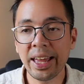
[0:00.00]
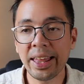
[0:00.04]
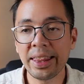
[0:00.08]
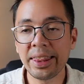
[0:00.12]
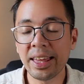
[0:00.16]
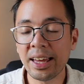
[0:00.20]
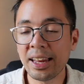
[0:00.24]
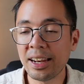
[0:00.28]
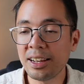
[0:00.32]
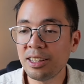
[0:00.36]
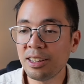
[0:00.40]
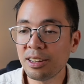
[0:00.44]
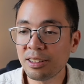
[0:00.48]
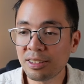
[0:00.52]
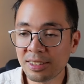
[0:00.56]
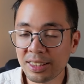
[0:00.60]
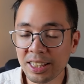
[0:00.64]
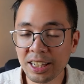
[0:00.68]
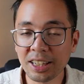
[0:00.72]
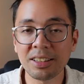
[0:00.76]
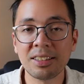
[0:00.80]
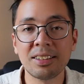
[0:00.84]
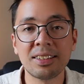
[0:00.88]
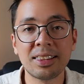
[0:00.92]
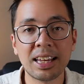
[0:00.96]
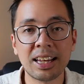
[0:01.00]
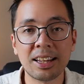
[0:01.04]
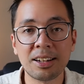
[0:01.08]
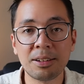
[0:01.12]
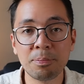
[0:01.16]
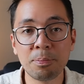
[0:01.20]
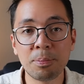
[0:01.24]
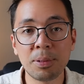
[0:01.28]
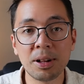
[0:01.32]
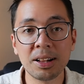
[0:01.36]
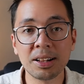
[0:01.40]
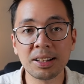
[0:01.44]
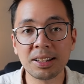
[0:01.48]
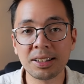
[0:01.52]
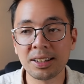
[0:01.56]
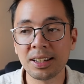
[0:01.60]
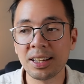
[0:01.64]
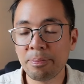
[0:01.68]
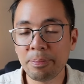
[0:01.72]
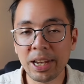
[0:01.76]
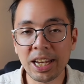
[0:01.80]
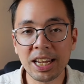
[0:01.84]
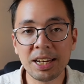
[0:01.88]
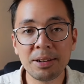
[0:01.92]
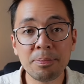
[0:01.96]
And then you stick to that bulk
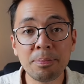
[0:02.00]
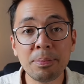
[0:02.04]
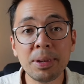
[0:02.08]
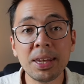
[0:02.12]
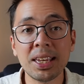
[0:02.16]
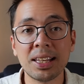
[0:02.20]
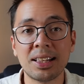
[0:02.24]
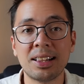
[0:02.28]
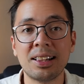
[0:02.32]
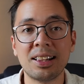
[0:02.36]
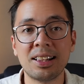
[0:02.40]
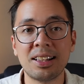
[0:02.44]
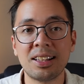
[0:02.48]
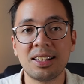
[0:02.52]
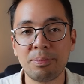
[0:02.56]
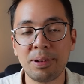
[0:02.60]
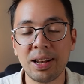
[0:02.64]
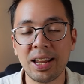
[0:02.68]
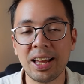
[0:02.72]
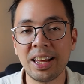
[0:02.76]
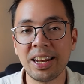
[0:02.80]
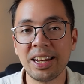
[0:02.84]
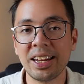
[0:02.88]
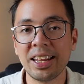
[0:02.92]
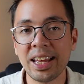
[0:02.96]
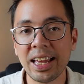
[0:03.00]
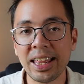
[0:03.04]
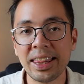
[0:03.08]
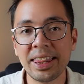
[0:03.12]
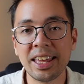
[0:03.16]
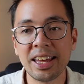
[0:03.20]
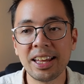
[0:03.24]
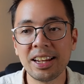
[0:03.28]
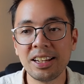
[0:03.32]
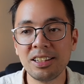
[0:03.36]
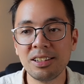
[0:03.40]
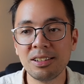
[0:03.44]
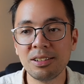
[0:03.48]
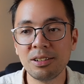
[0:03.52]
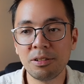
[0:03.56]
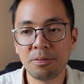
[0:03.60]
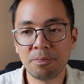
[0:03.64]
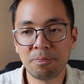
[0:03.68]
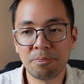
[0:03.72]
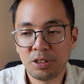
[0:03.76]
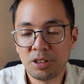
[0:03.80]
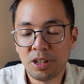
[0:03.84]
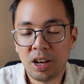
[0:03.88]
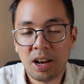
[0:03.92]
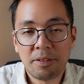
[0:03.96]
made meal plan, and then
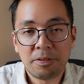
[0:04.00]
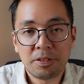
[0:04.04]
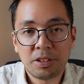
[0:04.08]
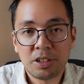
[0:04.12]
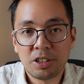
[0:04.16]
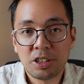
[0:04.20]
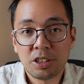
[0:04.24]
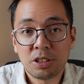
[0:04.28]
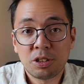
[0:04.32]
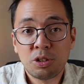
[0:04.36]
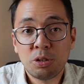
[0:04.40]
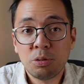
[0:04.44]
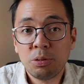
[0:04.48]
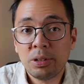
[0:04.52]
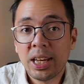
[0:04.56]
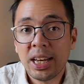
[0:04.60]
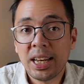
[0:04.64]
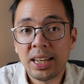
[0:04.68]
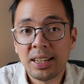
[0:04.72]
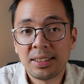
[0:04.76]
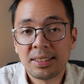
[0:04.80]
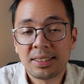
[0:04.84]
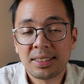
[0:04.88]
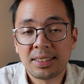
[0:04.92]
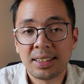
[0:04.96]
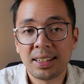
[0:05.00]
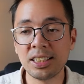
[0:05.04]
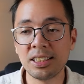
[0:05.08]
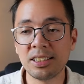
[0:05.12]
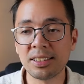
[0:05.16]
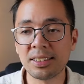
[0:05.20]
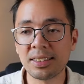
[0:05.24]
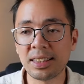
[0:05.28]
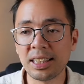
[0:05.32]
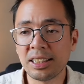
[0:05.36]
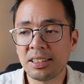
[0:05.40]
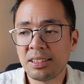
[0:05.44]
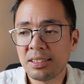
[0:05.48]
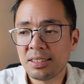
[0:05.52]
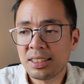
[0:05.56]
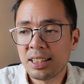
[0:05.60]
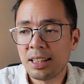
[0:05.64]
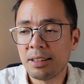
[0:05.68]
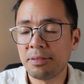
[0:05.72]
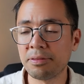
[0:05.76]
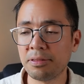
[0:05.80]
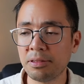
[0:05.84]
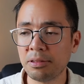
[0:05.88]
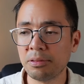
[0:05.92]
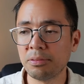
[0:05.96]
you, after just 2 days, you just think to
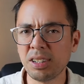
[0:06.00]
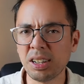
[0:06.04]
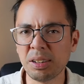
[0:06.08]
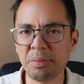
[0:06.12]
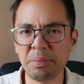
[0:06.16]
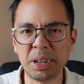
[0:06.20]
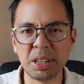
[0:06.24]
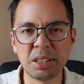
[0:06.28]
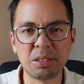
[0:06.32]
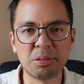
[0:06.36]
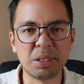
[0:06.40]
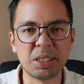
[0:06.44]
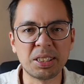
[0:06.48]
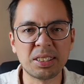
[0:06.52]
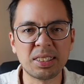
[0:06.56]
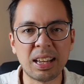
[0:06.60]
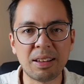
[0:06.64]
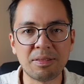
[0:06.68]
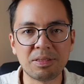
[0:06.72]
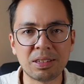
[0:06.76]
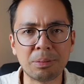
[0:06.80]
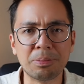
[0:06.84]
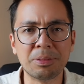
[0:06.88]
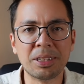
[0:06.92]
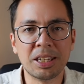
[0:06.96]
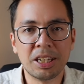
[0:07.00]
yourself, well, might as well just have some